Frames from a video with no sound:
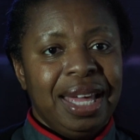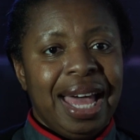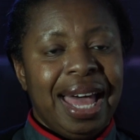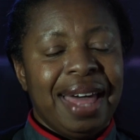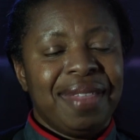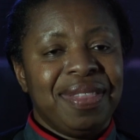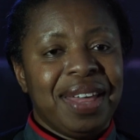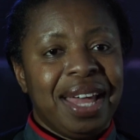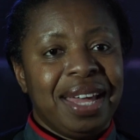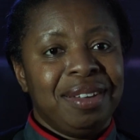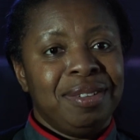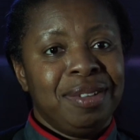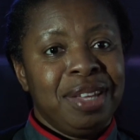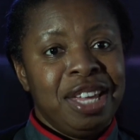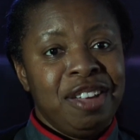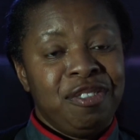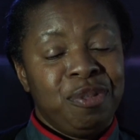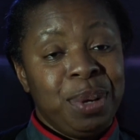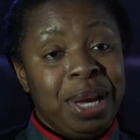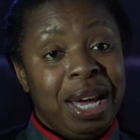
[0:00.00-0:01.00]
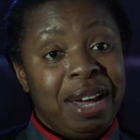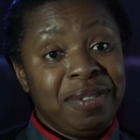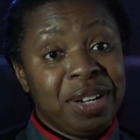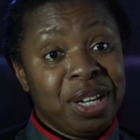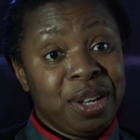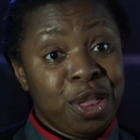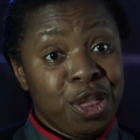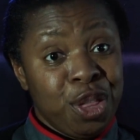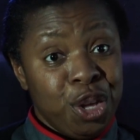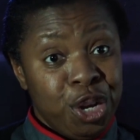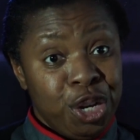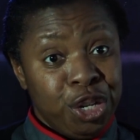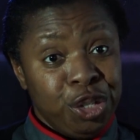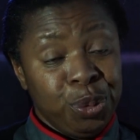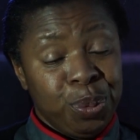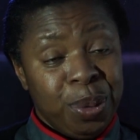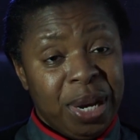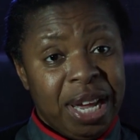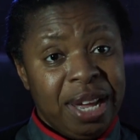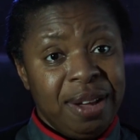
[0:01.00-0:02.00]
and that if we're having a third
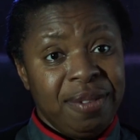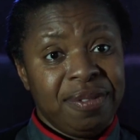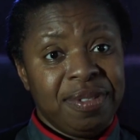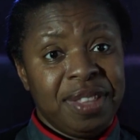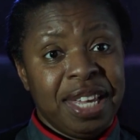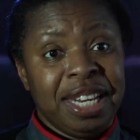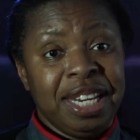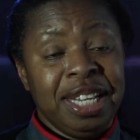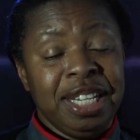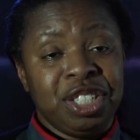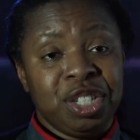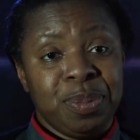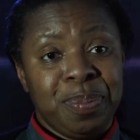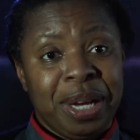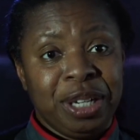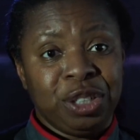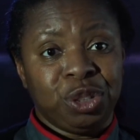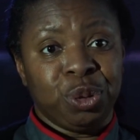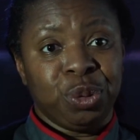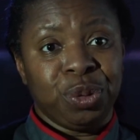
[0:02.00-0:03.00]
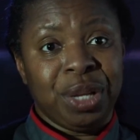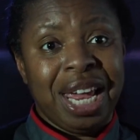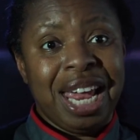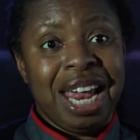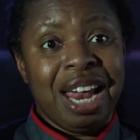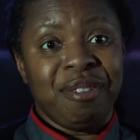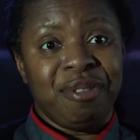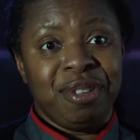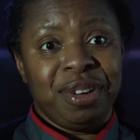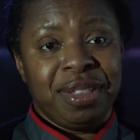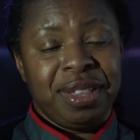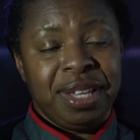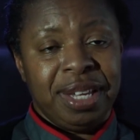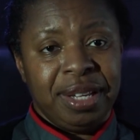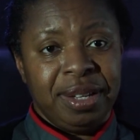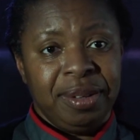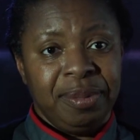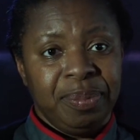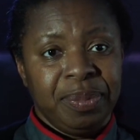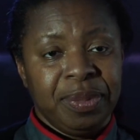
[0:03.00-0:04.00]
wave, they need to make sure that
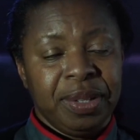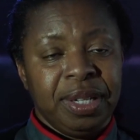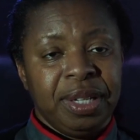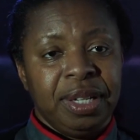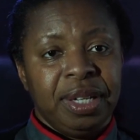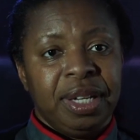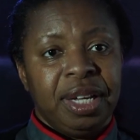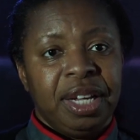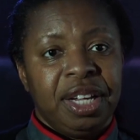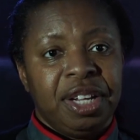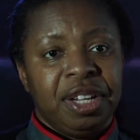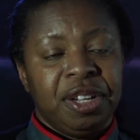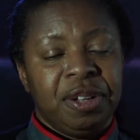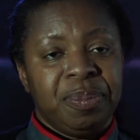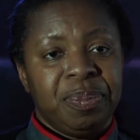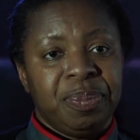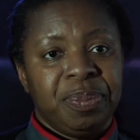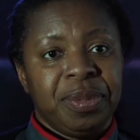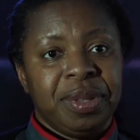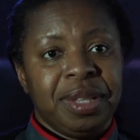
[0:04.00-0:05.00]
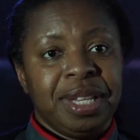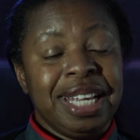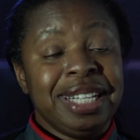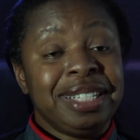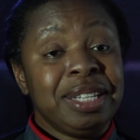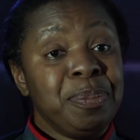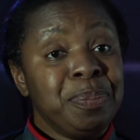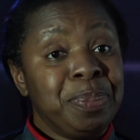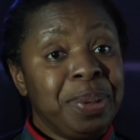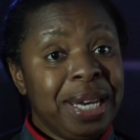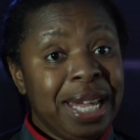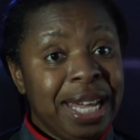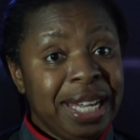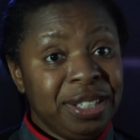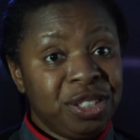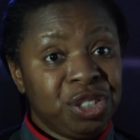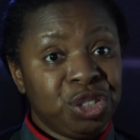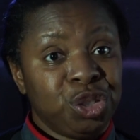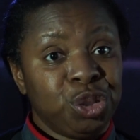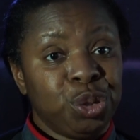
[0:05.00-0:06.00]
everything um, is in
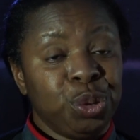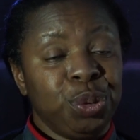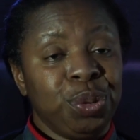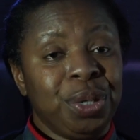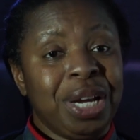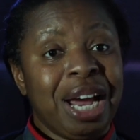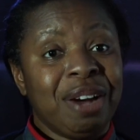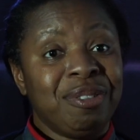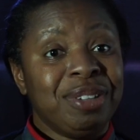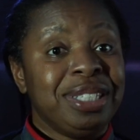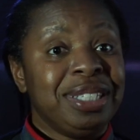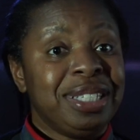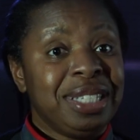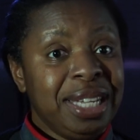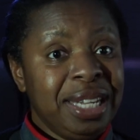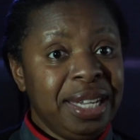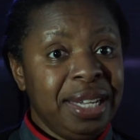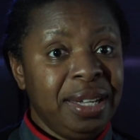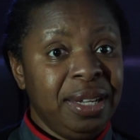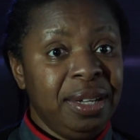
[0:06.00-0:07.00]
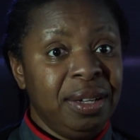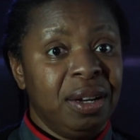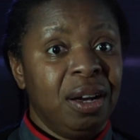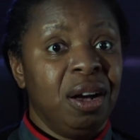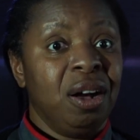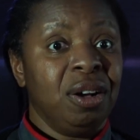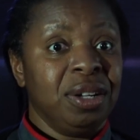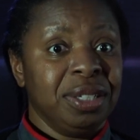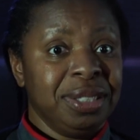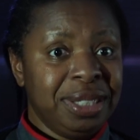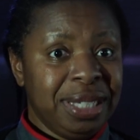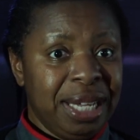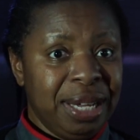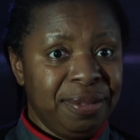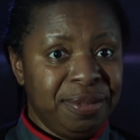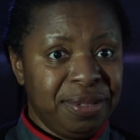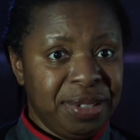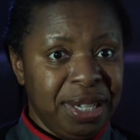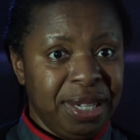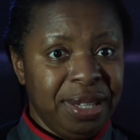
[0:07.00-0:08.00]
place to guarantee our
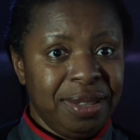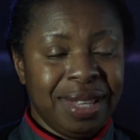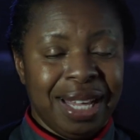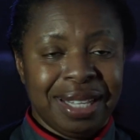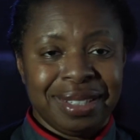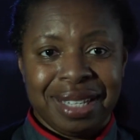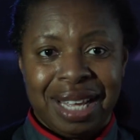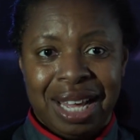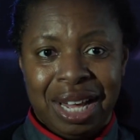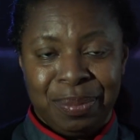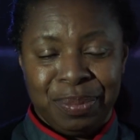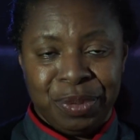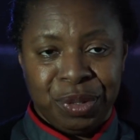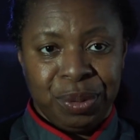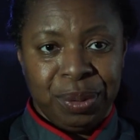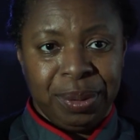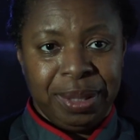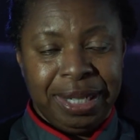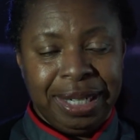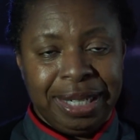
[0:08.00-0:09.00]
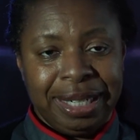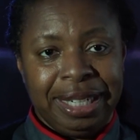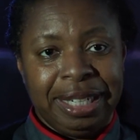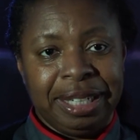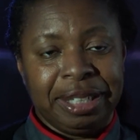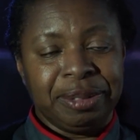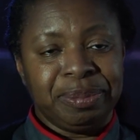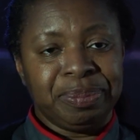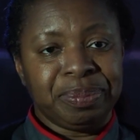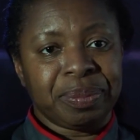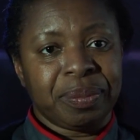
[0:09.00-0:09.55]
safety. That's absolutely clear.